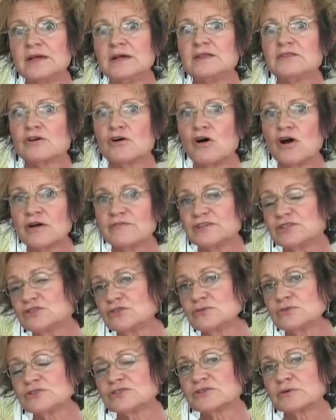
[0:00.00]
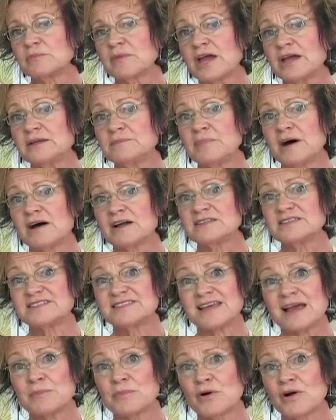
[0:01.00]
The carving tools are made by
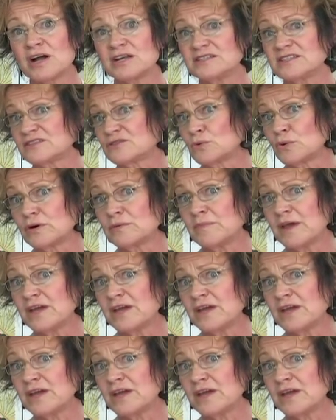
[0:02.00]
samurai sword